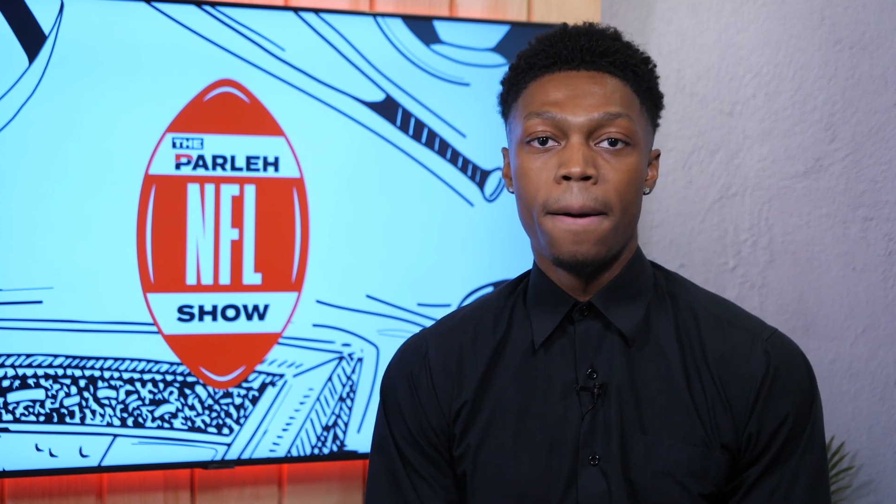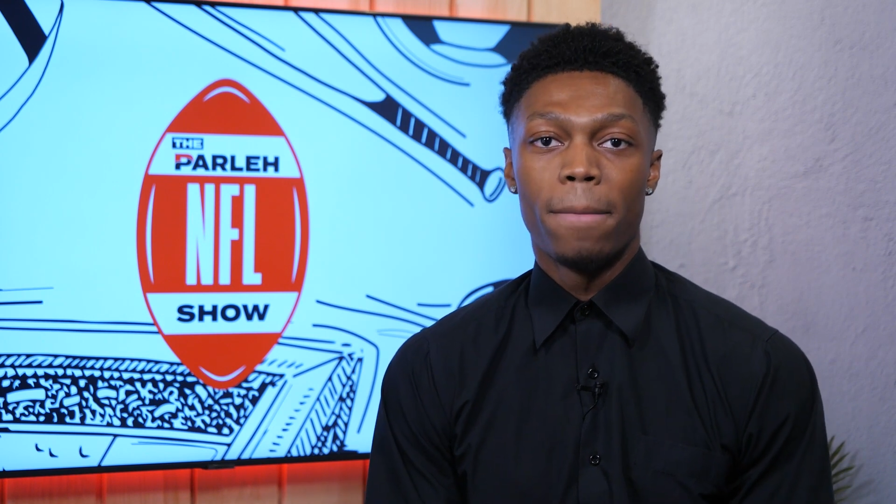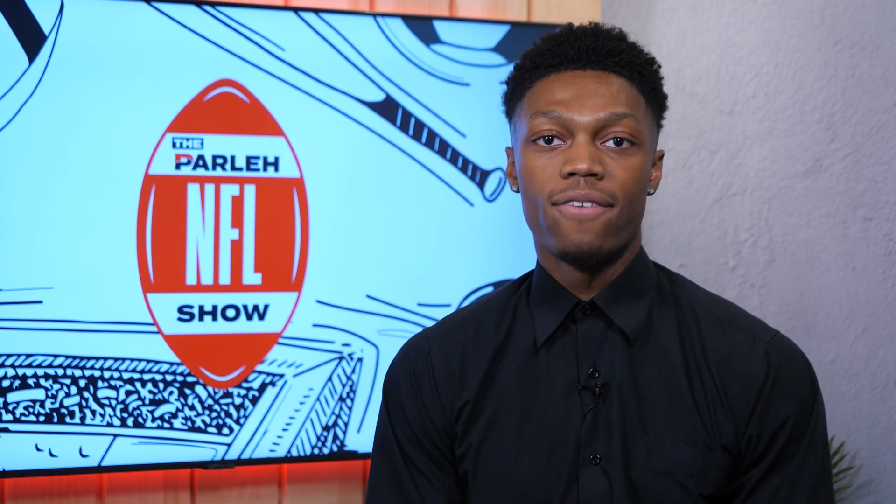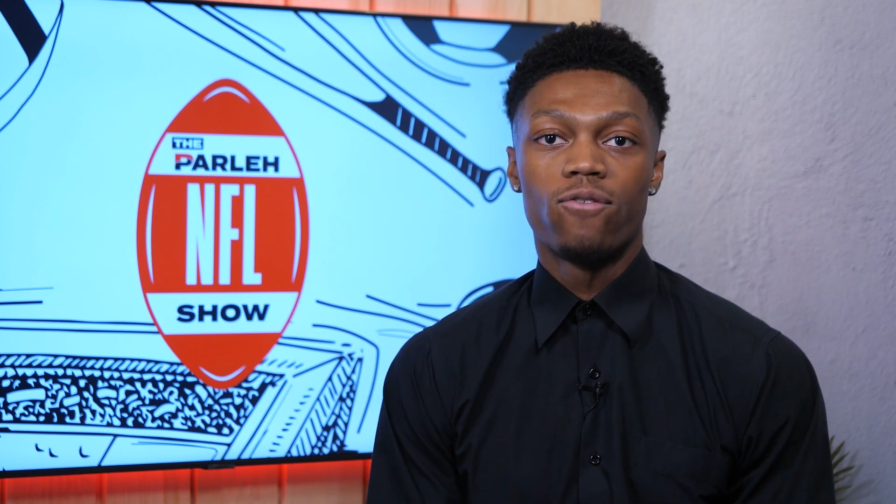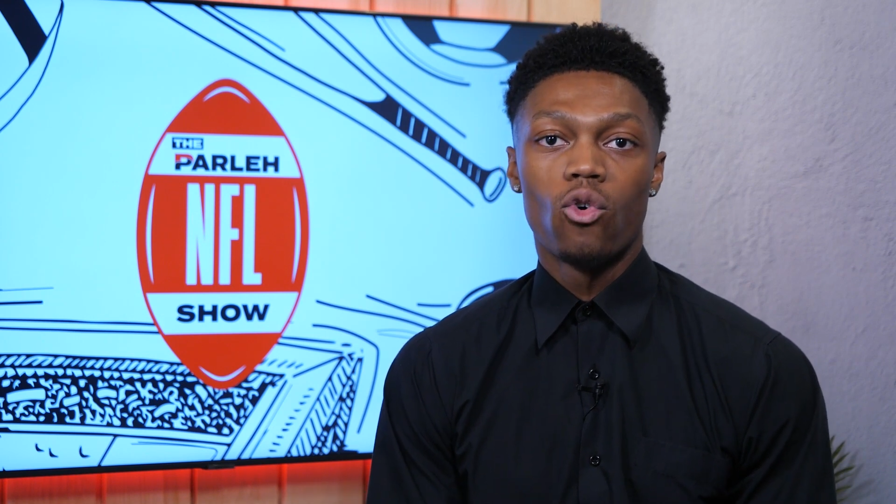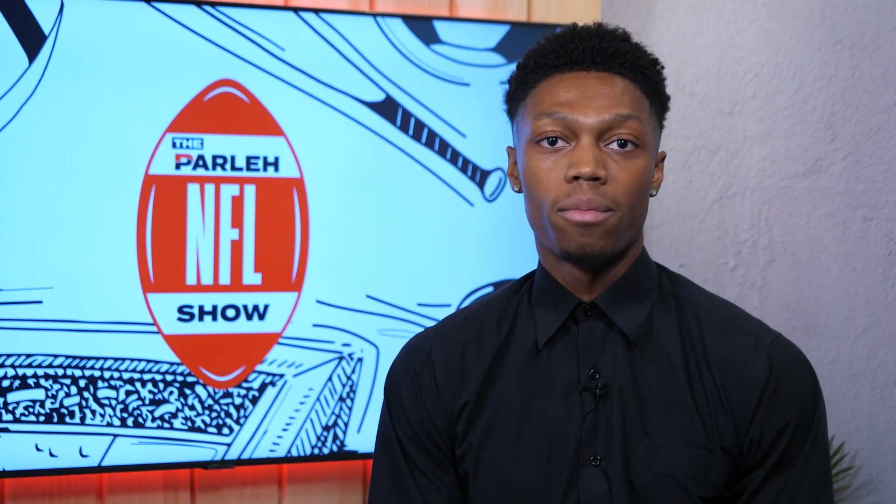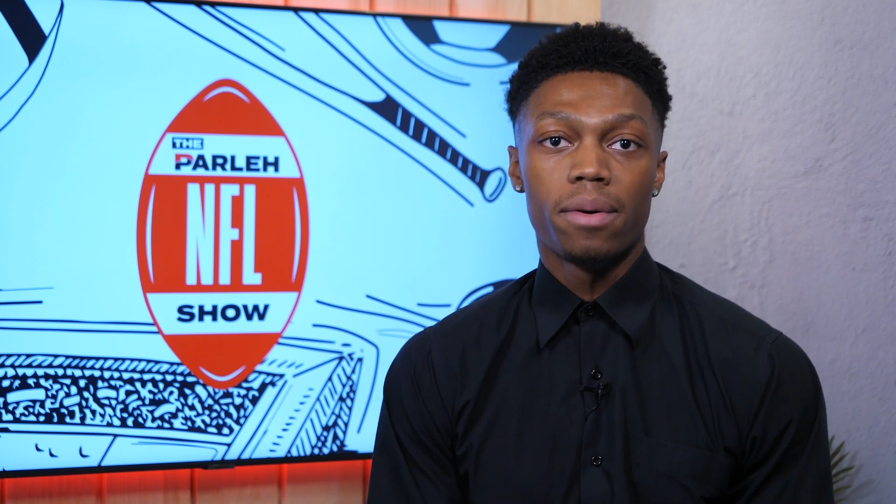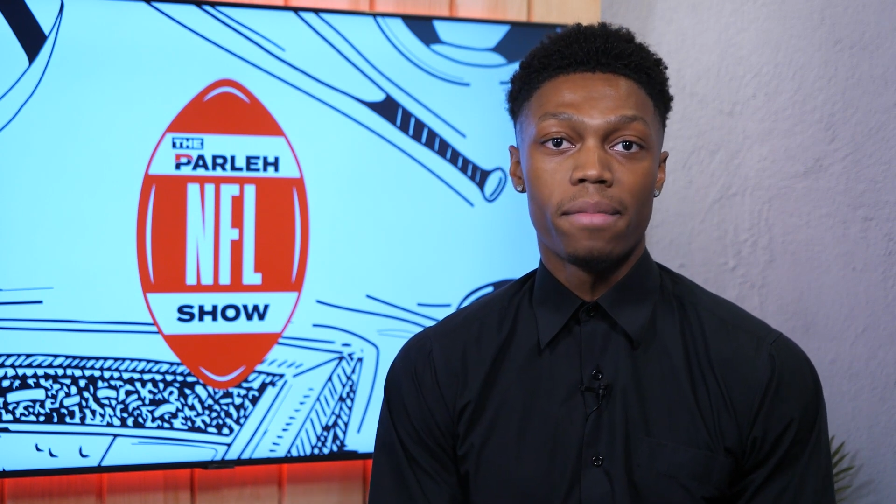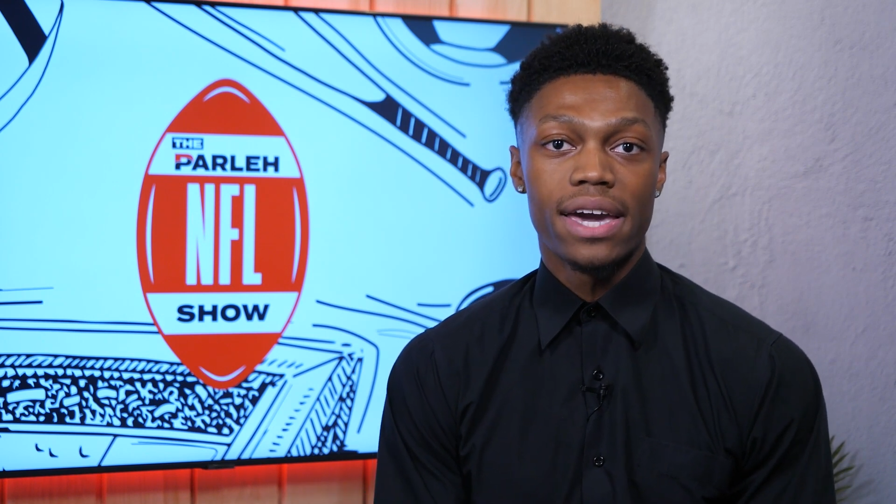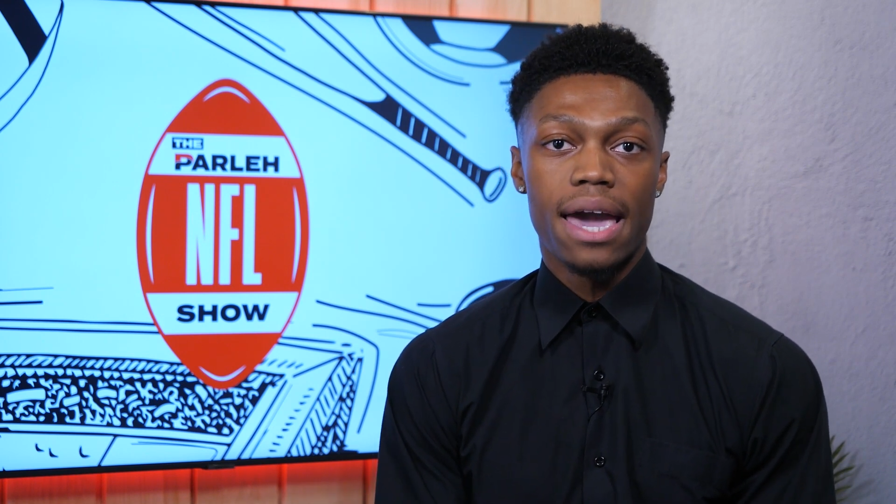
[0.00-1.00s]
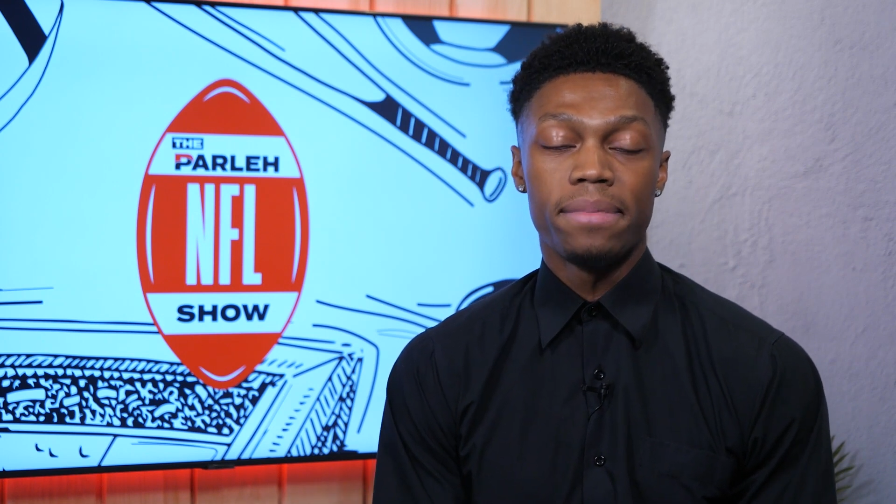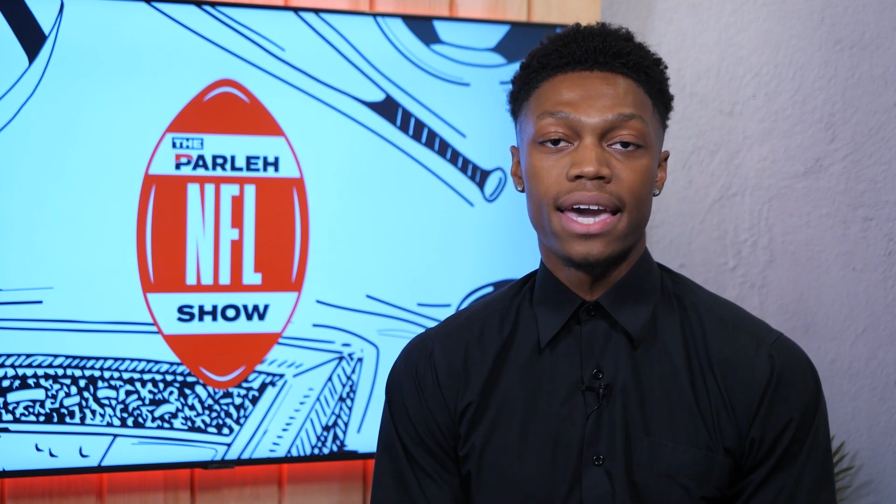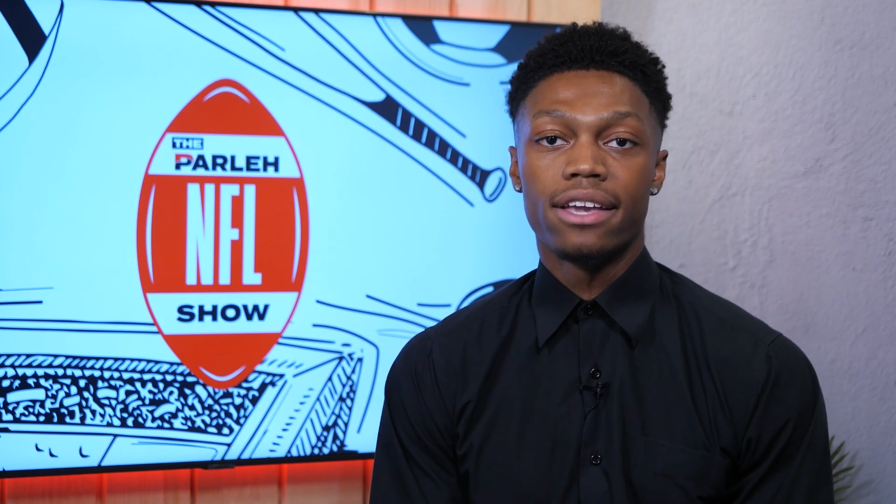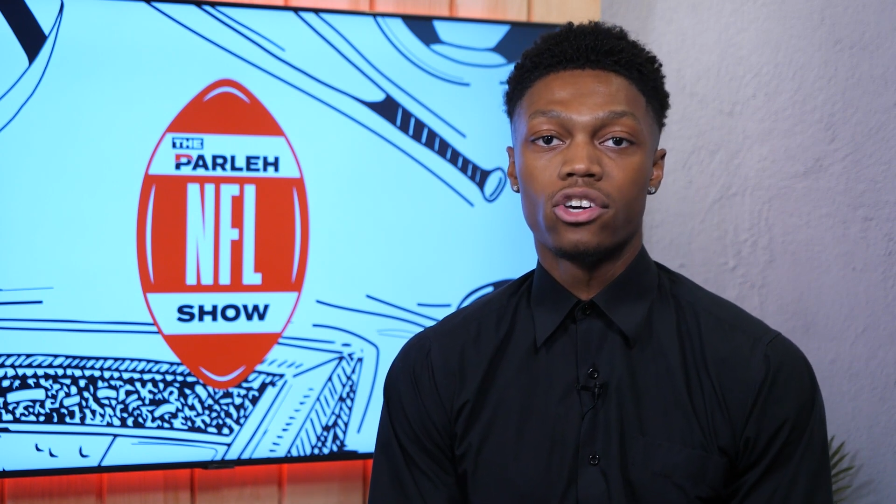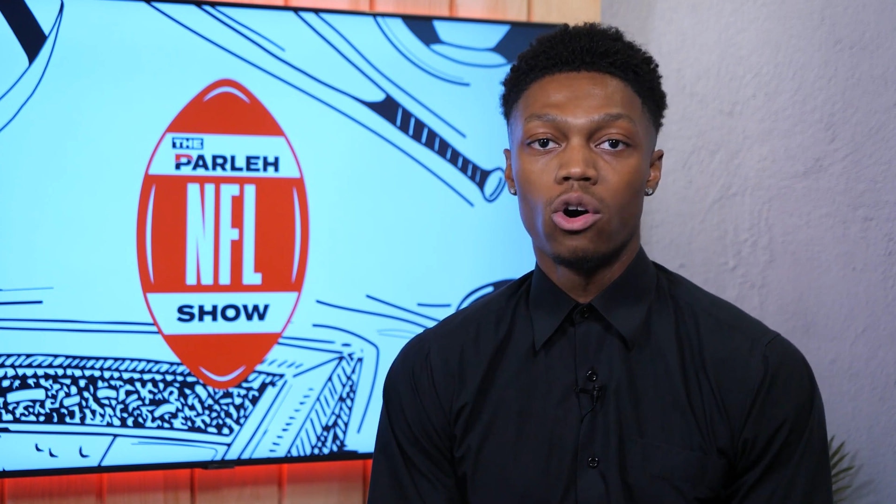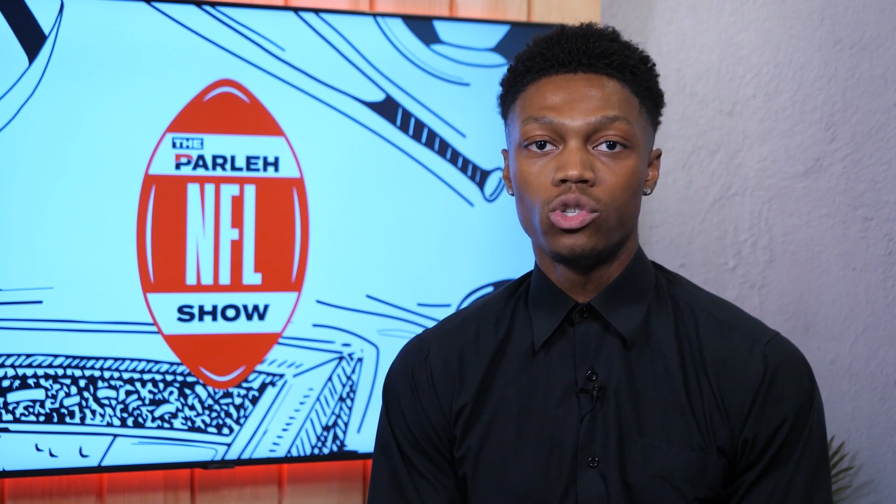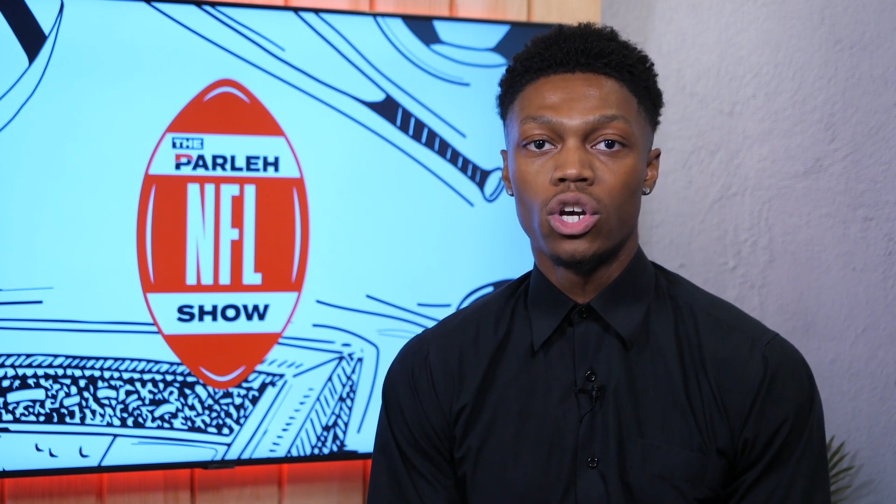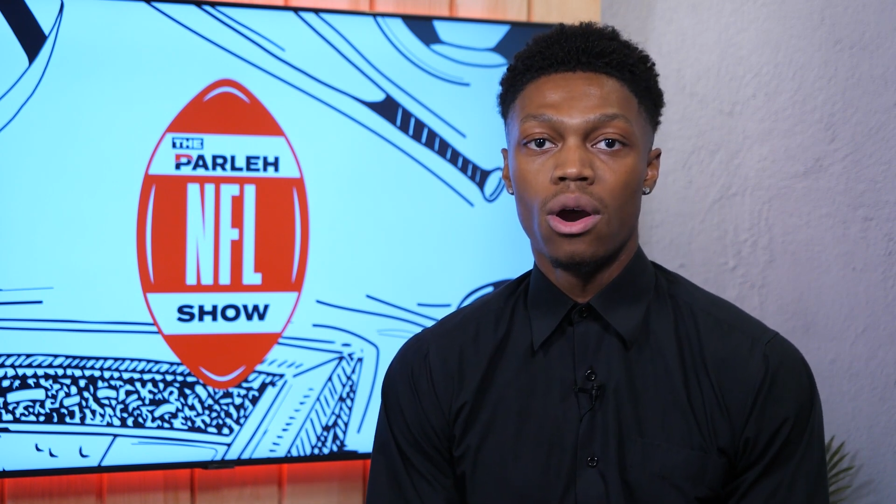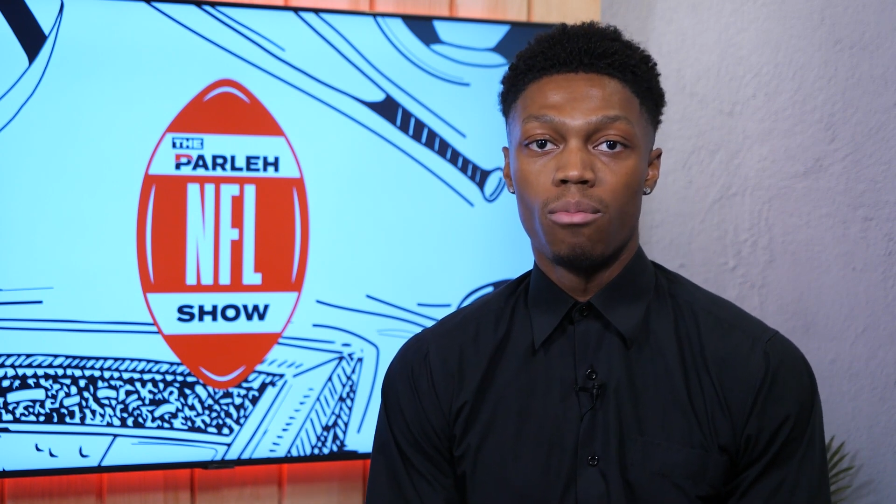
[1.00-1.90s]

by former Miami head coach